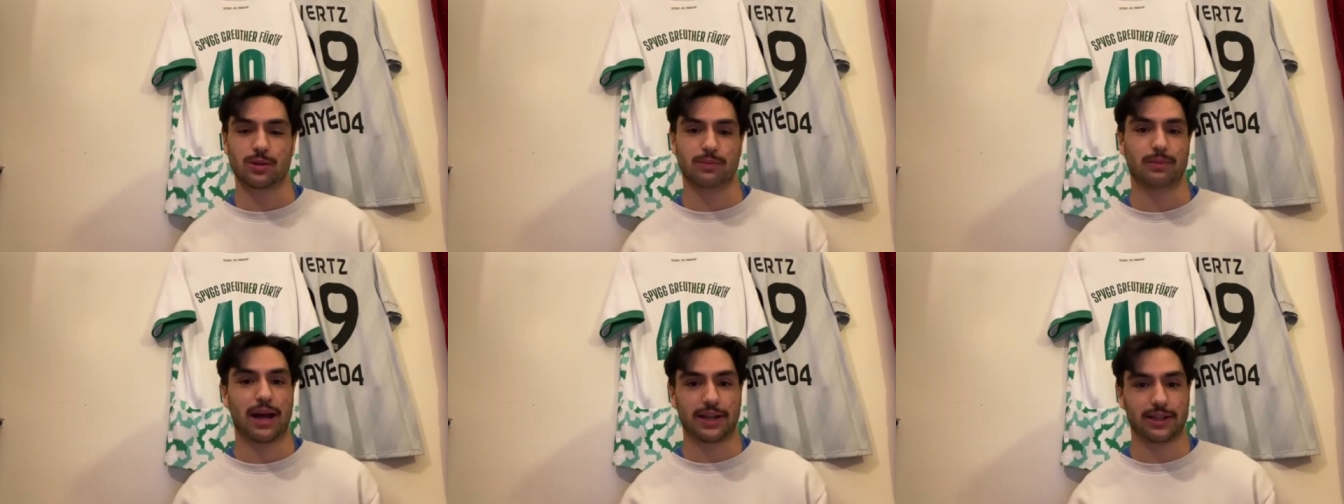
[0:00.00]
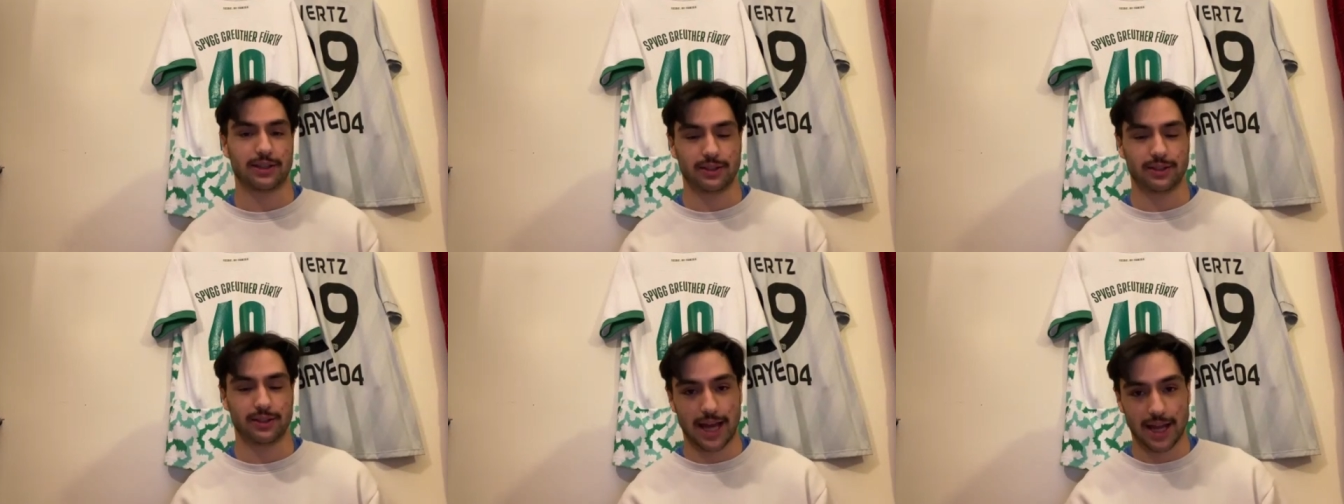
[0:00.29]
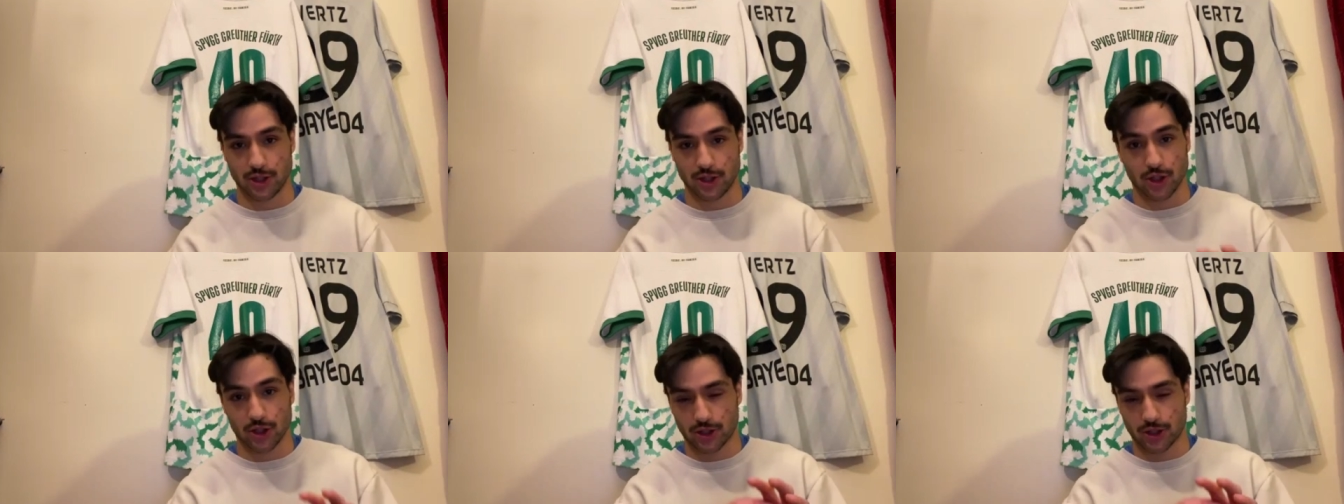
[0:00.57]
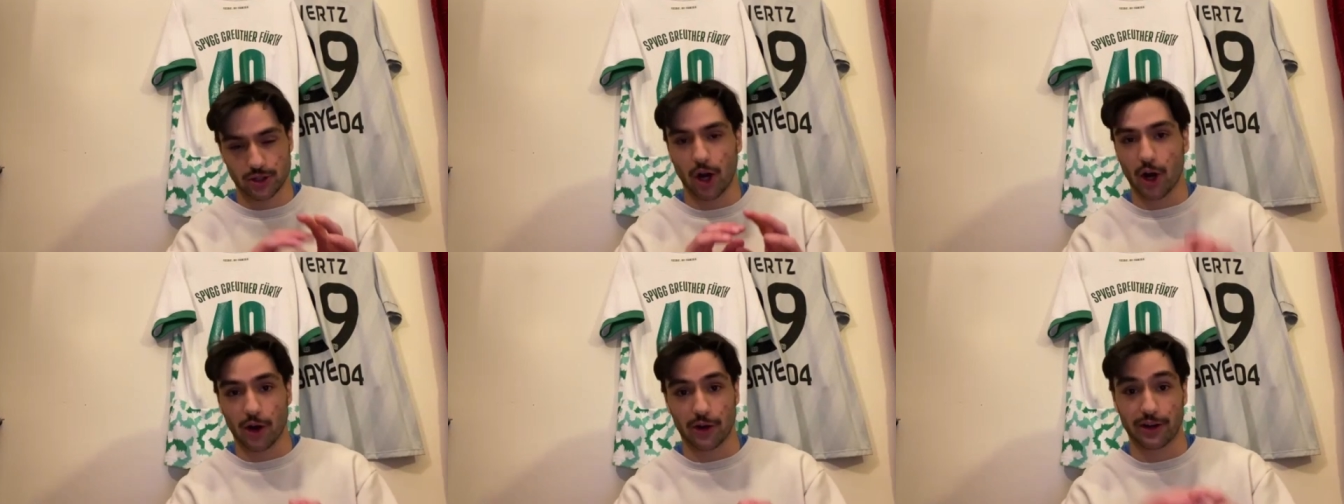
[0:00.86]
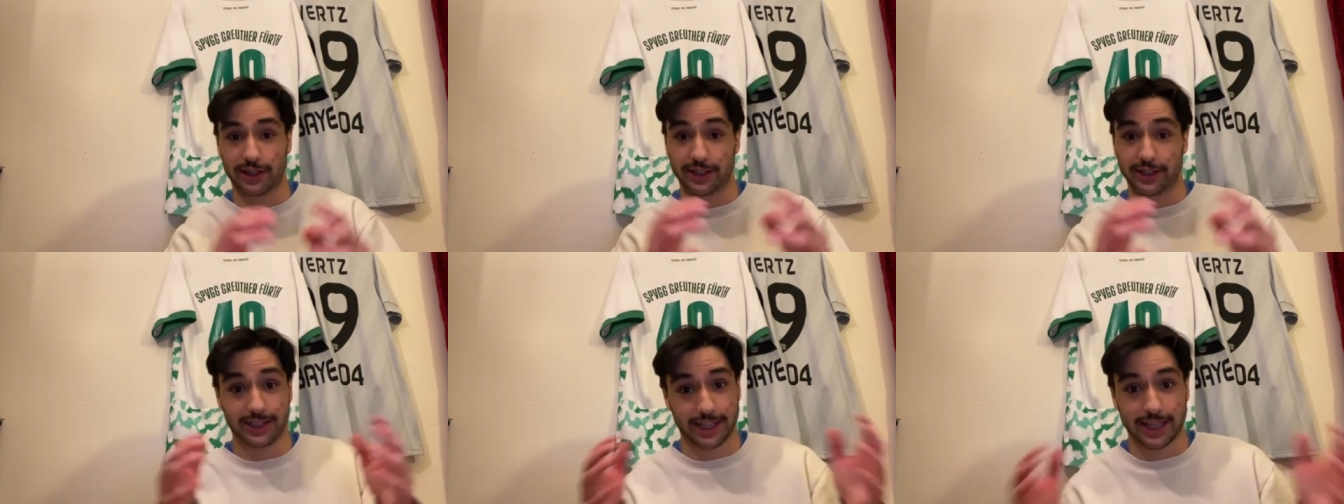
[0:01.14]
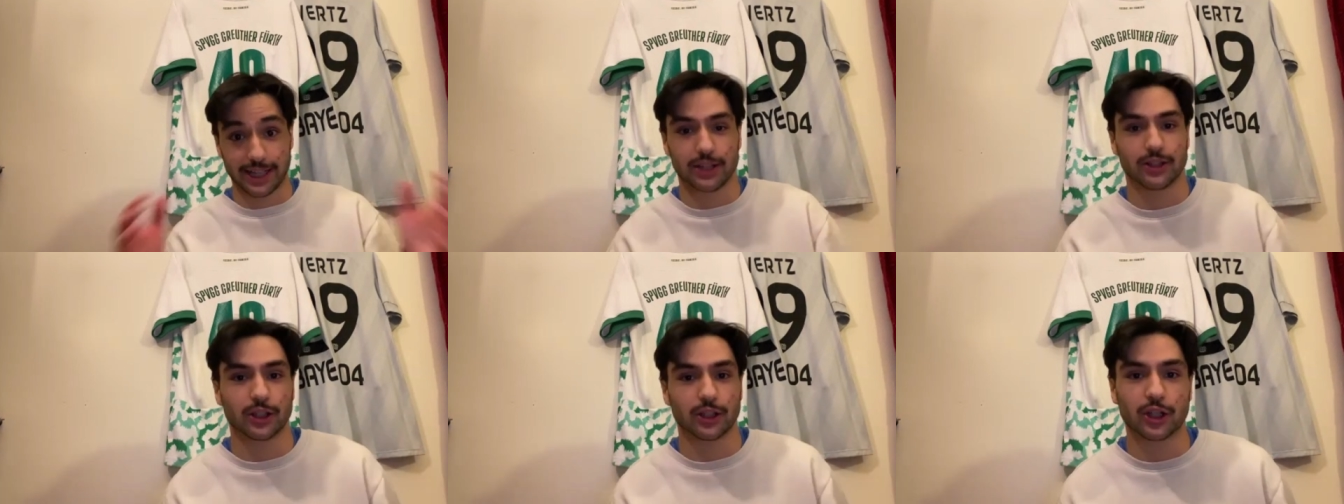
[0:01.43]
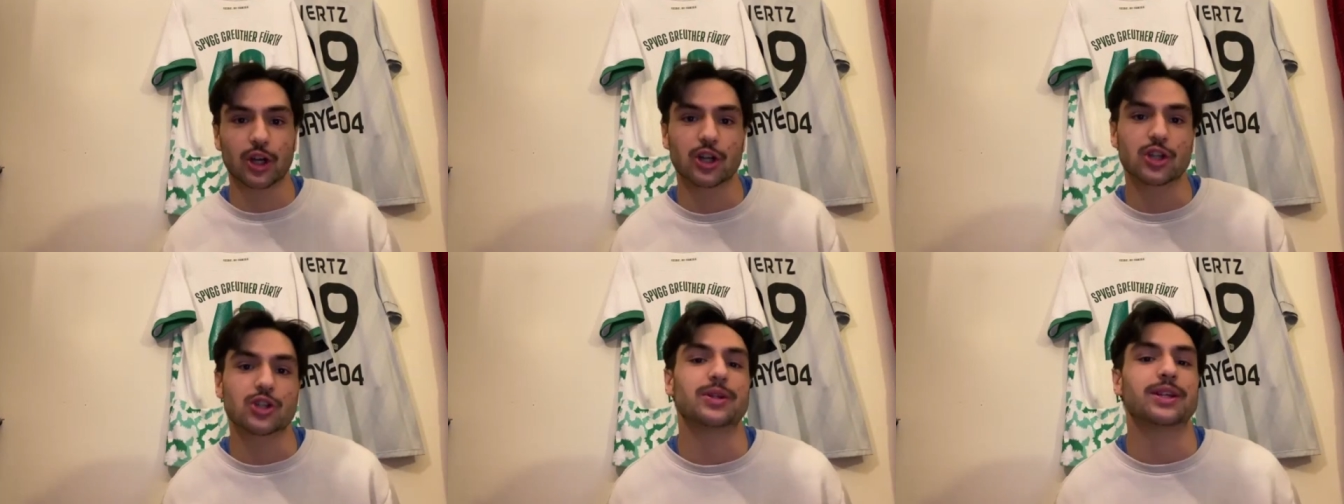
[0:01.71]
but that just aren't in the
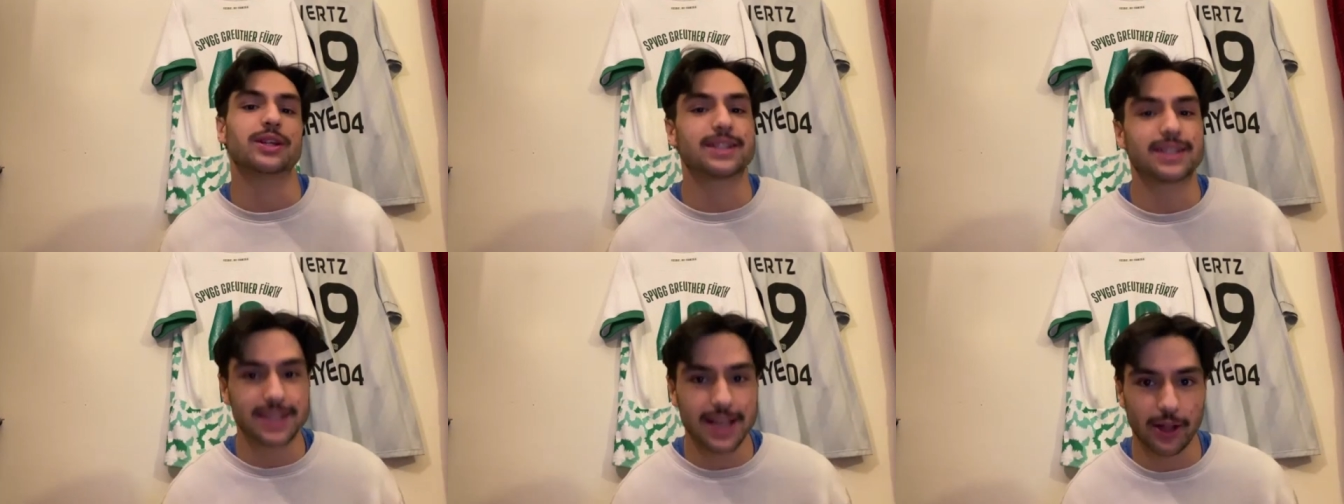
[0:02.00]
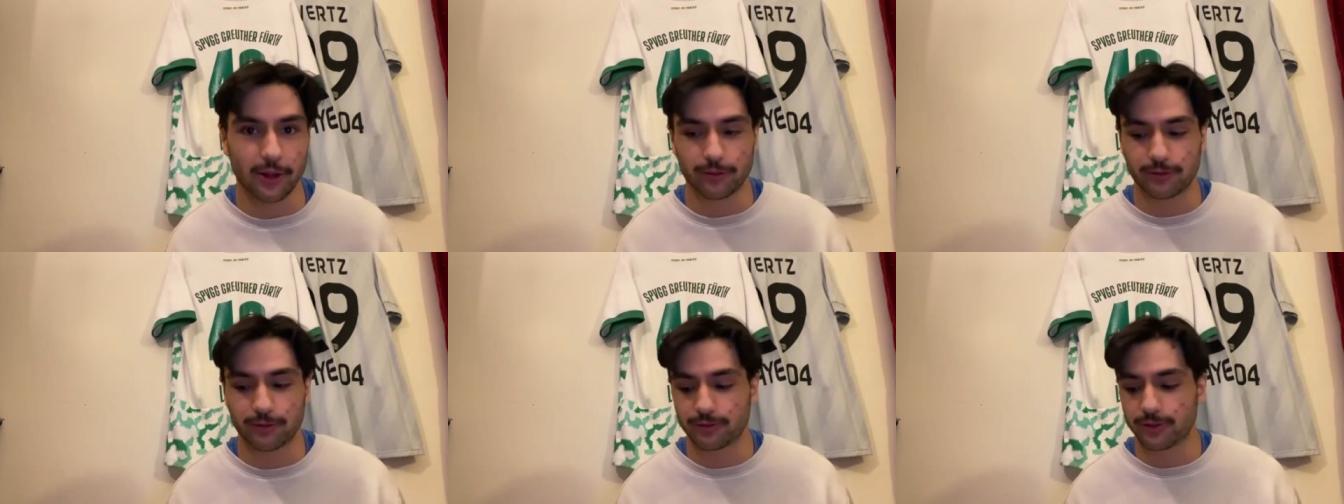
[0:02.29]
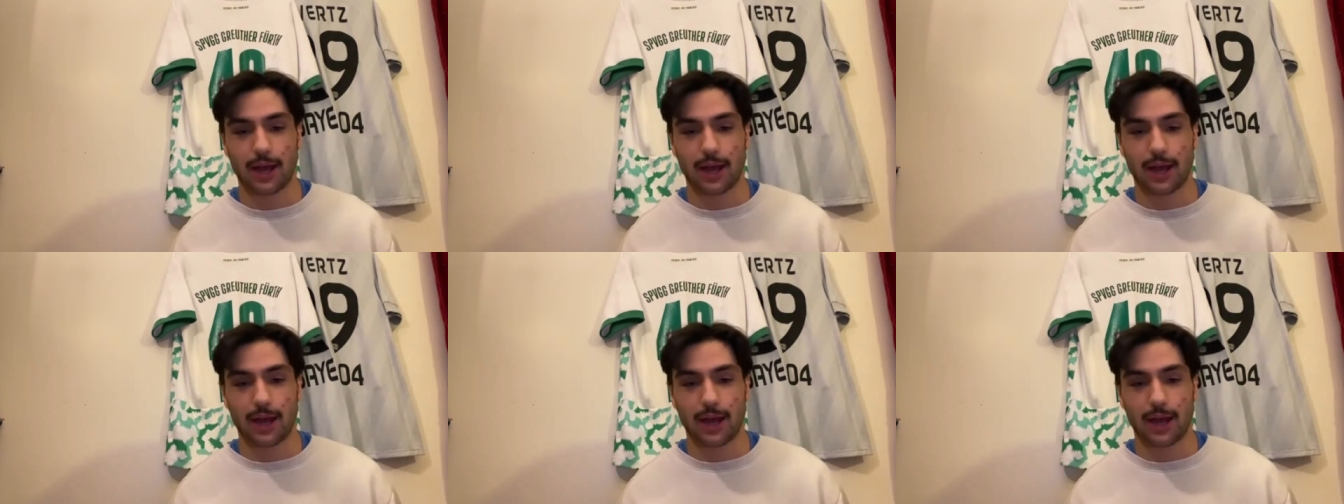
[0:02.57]
country itself.